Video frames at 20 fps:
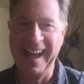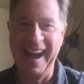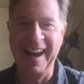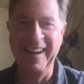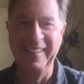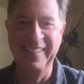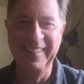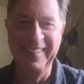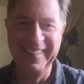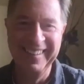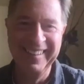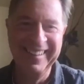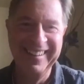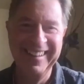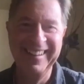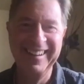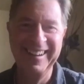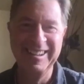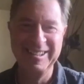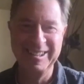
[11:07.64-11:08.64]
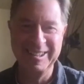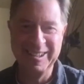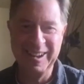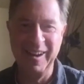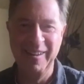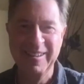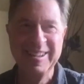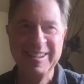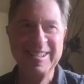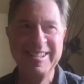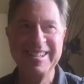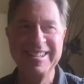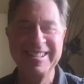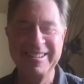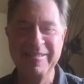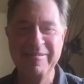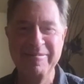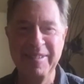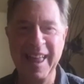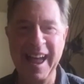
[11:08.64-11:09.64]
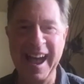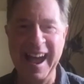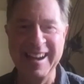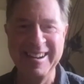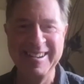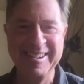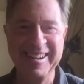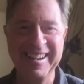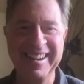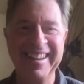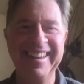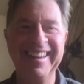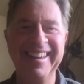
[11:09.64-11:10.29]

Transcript: now because it's always just a flash.